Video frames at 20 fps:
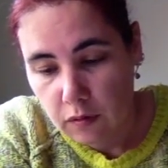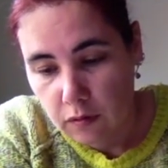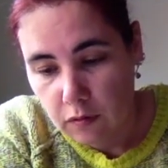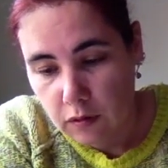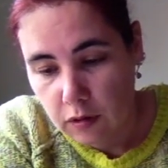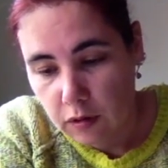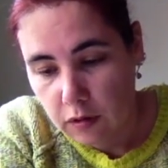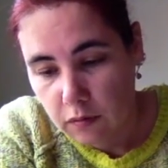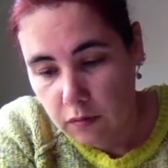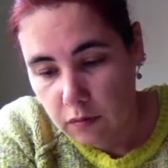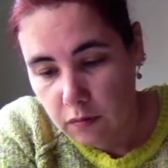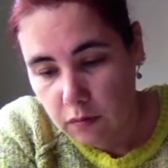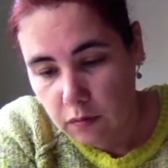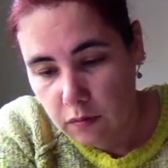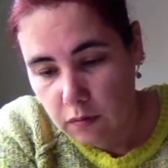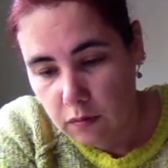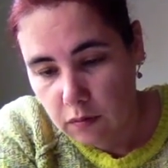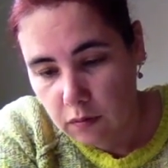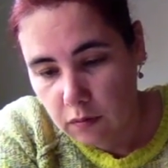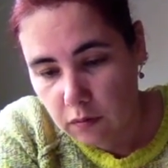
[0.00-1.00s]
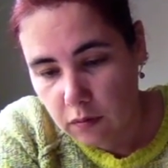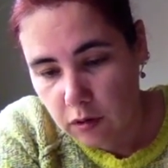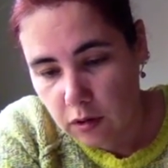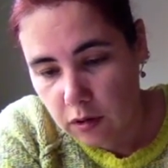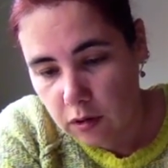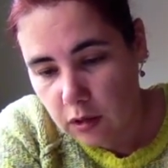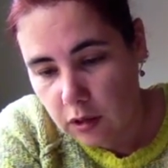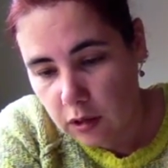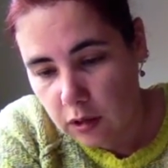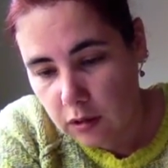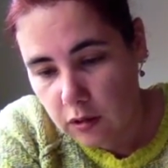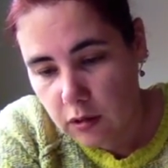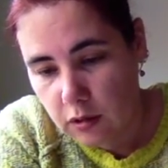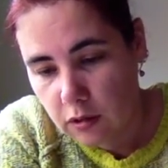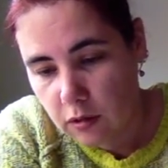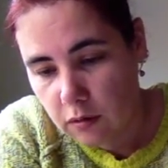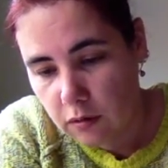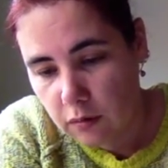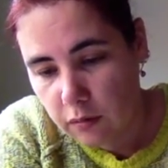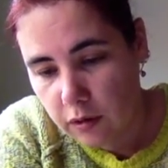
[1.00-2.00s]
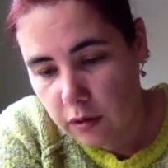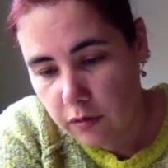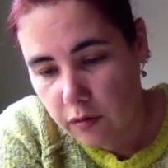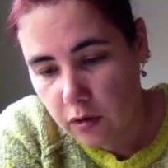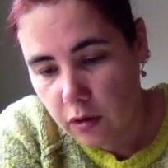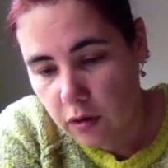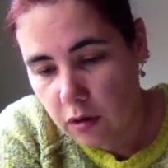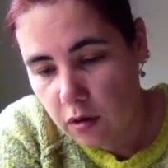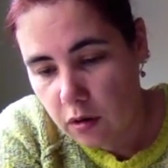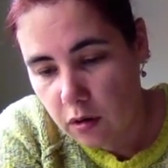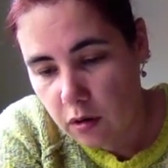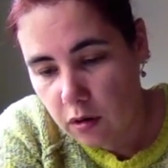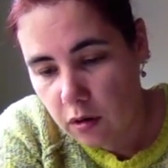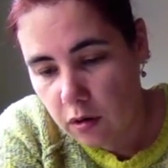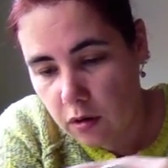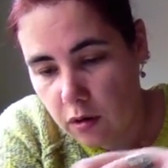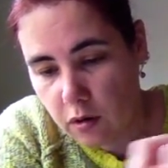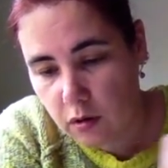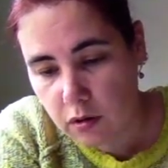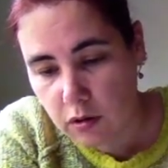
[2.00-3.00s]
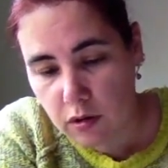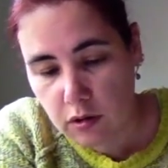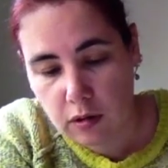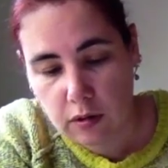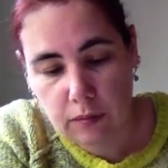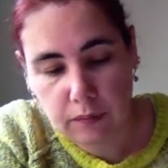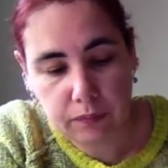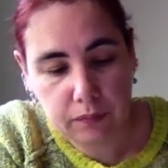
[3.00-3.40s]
Right, what's next? We've got